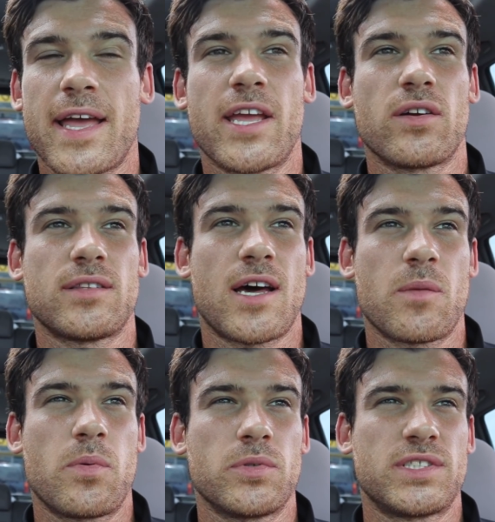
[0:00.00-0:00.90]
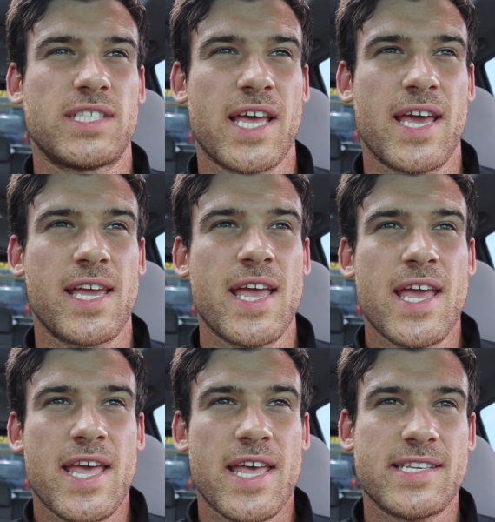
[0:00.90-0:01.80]
I hear a lot of people say
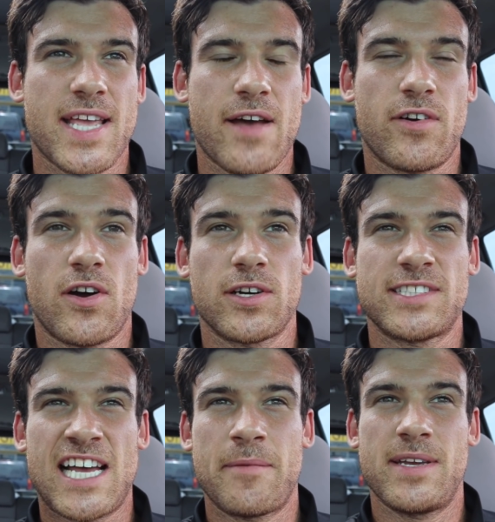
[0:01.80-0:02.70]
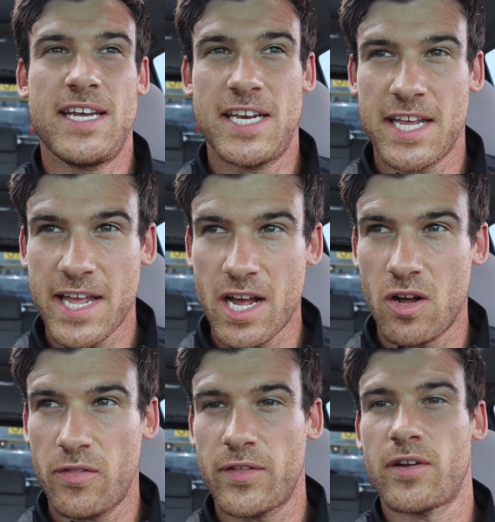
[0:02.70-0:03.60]
is they have a hard time eating
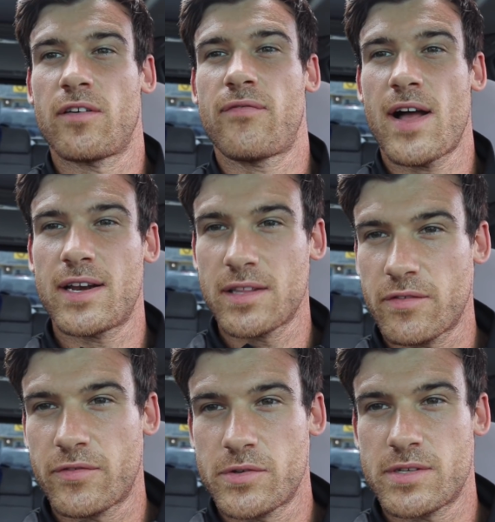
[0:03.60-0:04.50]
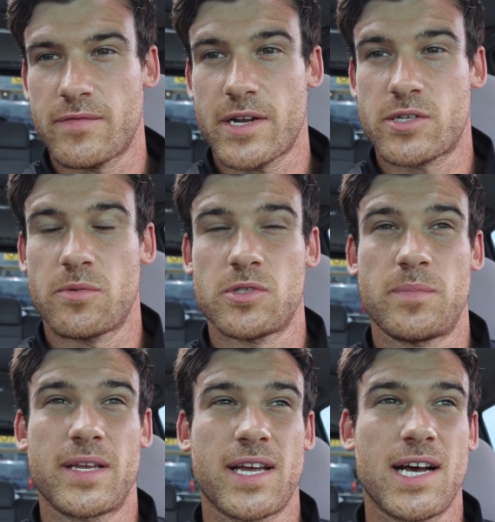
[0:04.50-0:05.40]
healthy or finding their fruits and vegetables
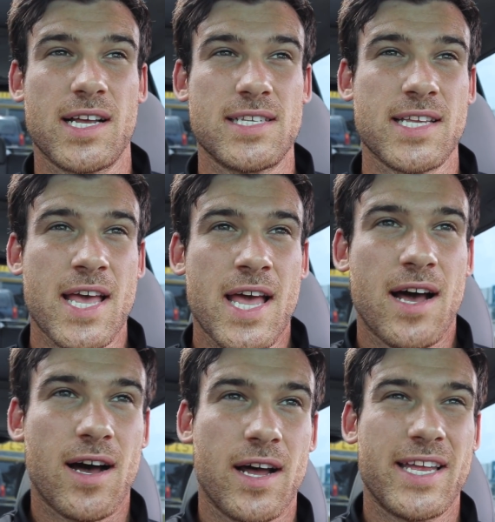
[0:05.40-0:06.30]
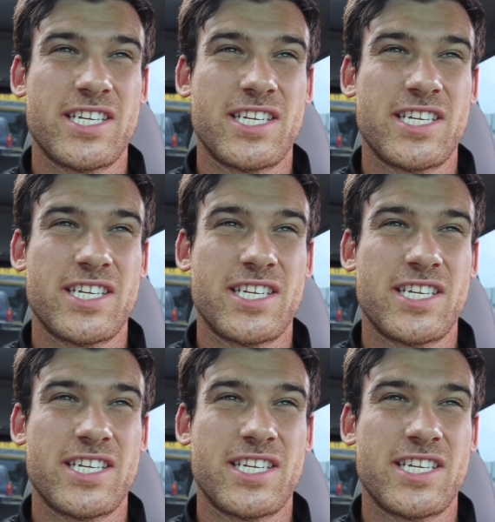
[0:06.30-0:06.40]
because uh,